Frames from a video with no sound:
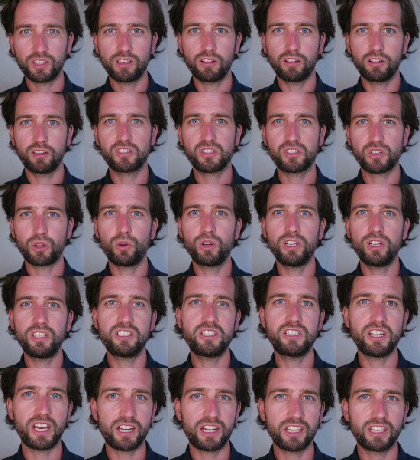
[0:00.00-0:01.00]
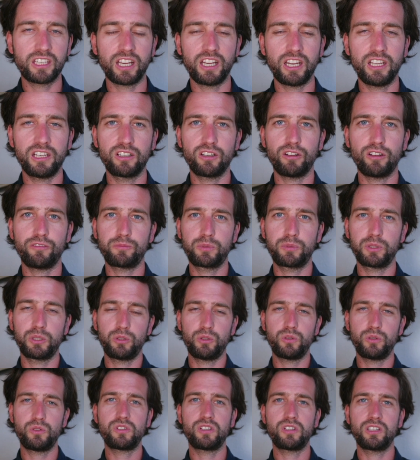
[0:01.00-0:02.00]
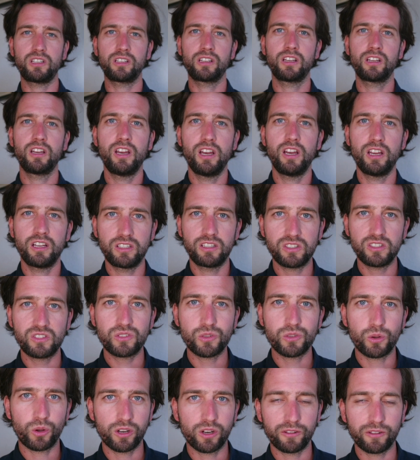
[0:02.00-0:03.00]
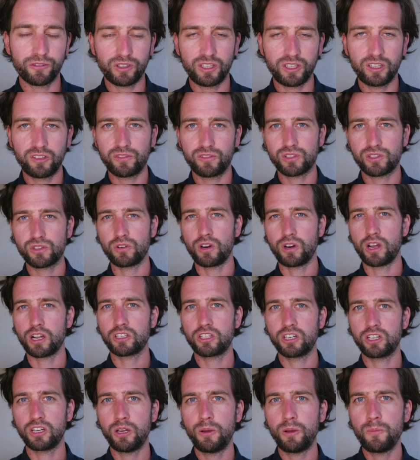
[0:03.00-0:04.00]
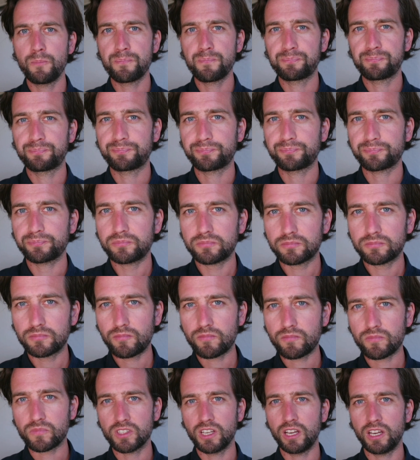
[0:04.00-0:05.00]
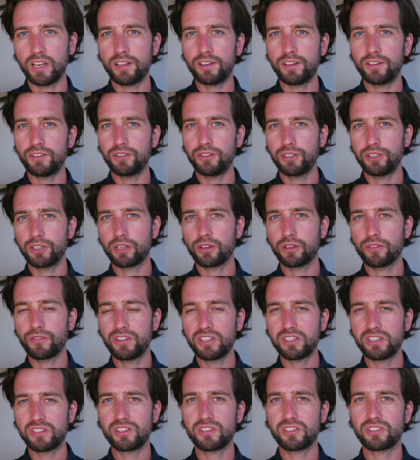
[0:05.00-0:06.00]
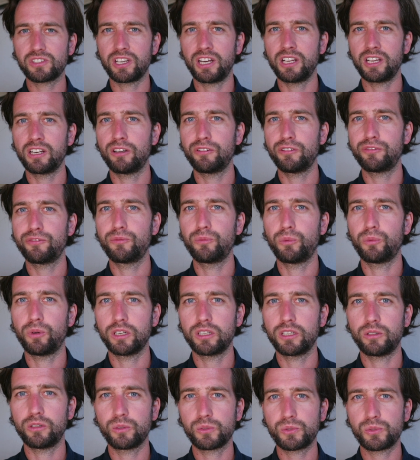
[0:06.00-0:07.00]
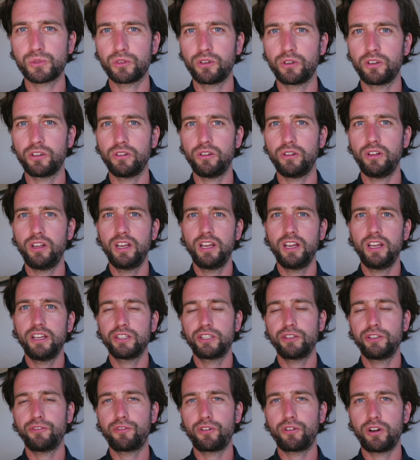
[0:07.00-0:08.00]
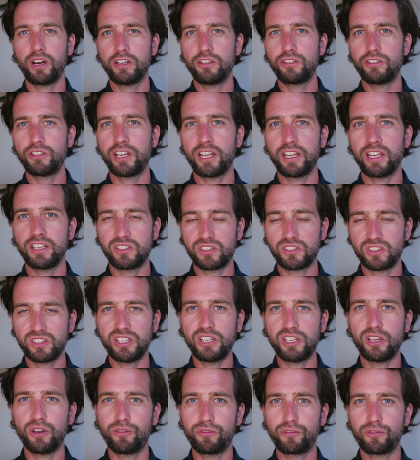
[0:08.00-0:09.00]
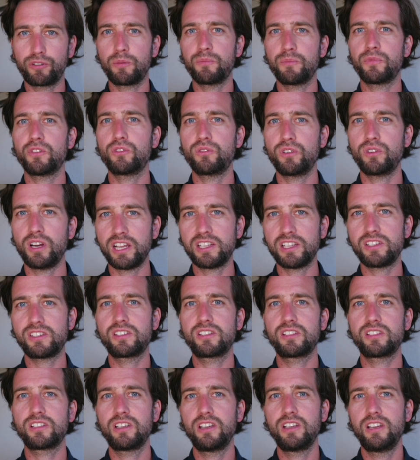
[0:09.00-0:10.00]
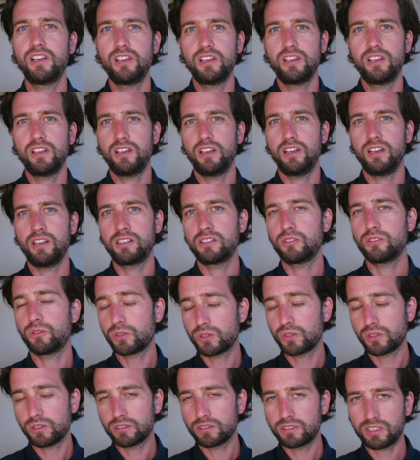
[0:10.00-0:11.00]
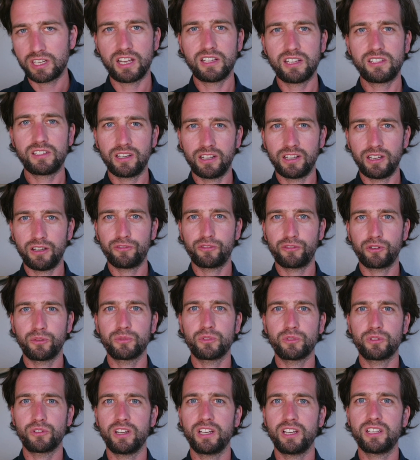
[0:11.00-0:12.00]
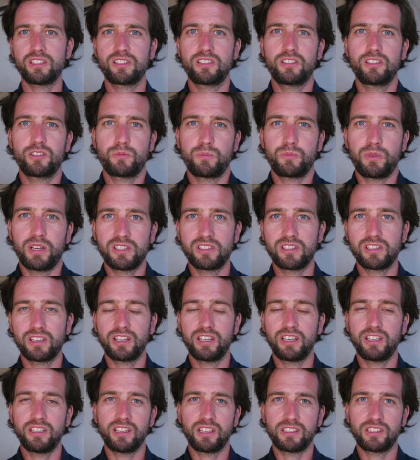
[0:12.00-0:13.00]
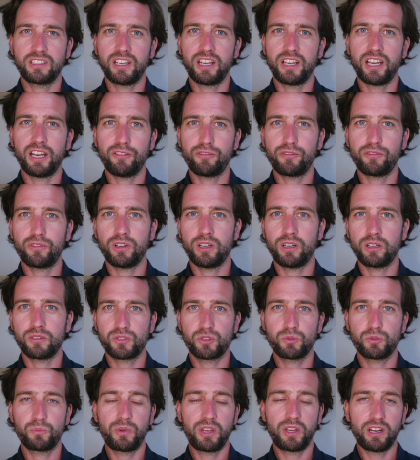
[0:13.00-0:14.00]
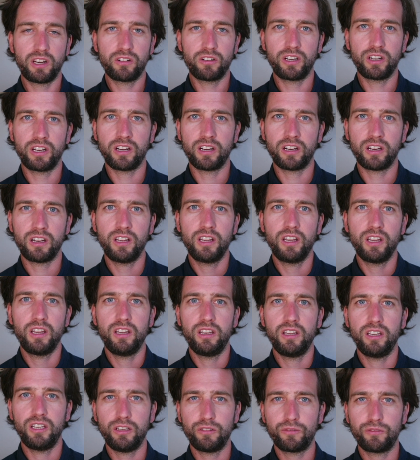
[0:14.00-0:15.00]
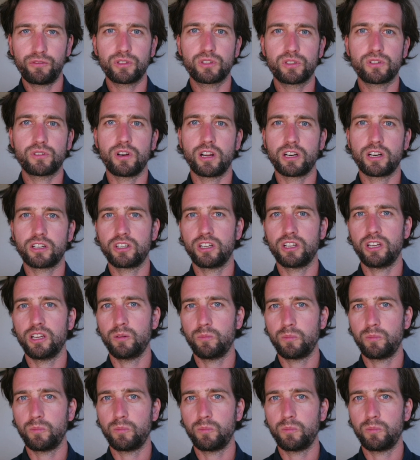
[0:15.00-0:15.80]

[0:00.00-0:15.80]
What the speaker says: solely dedicated of producing this sort of infrastructure. And you know, this is kind of what also differentiates NIO from the rest, and also Tesla from the rest, is basically that they have superior infrastructure in